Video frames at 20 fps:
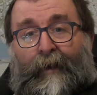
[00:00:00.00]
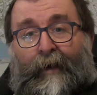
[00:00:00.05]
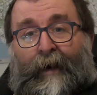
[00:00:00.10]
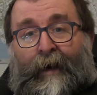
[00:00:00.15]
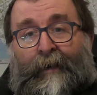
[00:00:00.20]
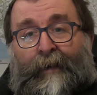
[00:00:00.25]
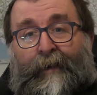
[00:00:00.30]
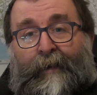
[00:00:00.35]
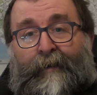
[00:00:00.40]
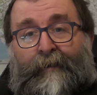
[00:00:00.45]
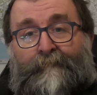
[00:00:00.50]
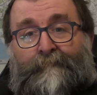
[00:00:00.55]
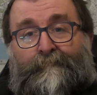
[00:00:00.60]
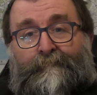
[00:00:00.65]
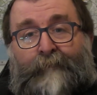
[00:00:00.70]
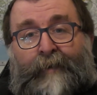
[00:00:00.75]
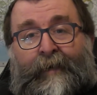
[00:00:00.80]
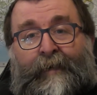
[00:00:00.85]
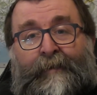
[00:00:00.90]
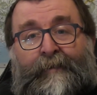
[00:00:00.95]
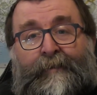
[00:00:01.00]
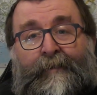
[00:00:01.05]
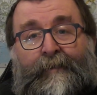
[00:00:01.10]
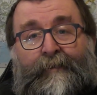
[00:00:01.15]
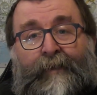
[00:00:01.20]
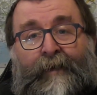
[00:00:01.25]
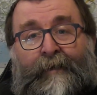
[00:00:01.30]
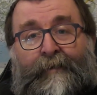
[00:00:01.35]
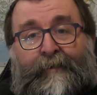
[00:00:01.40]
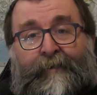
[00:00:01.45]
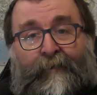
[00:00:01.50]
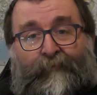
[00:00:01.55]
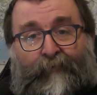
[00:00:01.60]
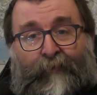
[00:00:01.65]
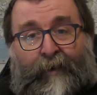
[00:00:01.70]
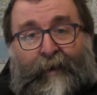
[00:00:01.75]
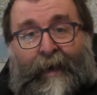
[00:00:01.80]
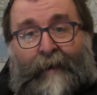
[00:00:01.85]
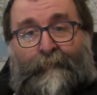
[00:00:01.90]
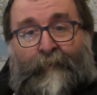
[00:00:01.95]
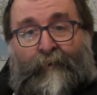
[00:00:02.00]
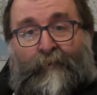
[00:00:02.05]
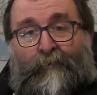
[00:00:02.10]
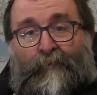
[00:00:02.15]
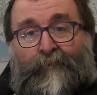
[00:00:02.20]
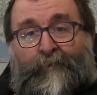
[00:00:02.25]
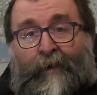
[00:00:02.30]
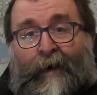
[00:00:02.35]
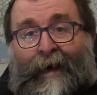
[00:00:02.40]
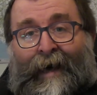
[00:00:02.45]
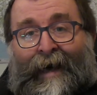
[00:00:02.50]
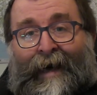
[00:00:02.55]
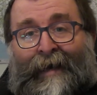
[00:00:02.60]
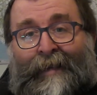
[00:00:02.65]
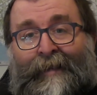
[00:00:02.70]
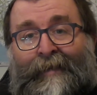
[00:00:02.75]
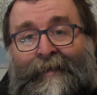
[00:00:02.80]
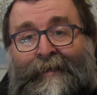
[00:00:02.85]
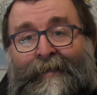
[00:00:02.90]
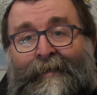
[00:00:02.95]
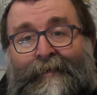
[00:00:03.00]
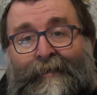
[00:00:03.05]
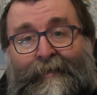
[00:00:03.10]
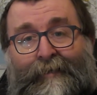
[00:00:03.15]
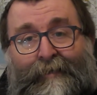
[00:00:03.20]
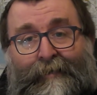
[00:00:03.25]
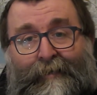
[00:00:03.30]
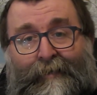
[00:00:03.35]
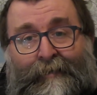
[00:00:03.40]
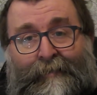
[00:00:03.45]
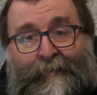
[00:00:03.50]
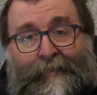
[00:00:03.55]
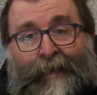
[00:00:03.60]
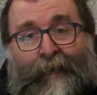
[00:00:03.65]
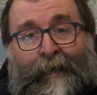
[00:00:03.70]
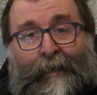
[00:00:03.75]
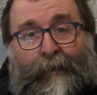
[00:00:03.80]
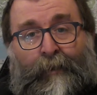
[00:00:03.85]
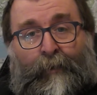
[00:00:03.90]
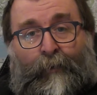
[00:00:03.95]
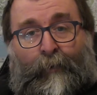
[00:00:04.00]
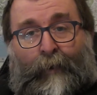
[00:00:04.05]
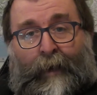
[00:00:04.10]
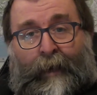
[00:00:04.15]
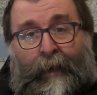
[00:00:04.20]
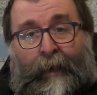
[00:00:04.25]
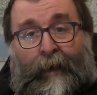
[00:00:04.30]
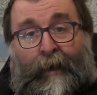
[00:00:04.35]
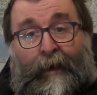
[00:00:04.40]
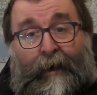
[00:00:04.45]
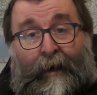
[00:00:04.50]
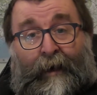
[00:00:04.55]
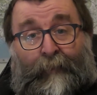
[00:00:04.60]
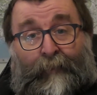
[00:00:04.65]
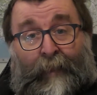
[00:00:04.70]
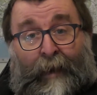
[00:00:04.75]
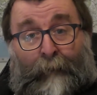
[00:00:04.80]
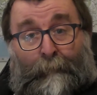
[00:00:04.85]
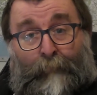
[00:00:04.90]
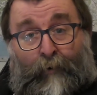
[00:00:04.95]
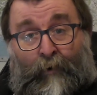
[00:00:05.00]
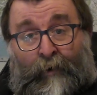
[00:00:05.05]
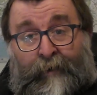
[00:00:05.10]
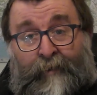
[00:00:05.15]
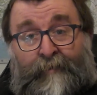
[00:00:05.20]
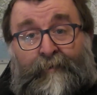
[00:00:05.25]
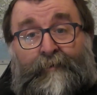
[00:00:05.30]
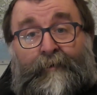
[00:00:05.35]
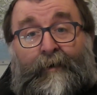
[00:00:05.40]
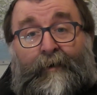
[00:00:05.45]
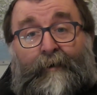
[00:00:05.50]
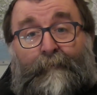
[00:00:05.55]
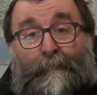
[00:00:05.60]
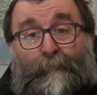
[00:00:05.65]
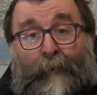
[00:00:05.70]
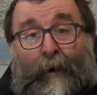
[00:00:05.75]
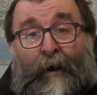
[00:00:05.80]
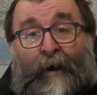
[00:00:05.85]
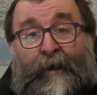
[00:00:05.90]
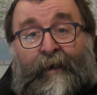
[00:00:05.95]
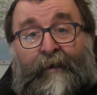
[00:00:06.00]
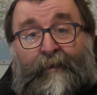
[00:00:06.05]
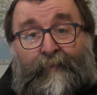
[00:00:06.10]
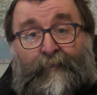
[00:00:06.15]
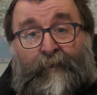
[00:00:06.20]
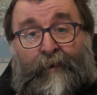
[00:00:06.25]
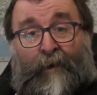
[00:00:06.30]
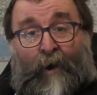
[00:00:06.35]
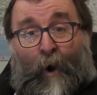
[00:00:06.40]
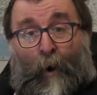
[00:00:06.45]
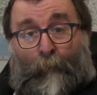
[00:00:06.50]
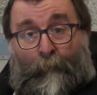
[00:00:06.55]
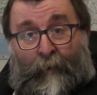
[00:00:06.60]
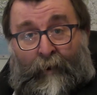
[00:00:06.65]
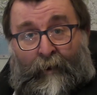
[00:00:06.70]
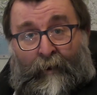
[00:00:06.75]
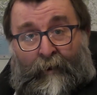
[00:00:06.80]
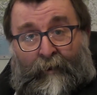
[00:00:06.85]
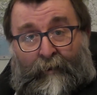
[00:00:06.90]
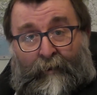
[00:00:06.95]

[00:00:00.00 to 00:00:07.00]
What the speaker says: And it can mean that different chemicals are added and taken away at that point by the copper.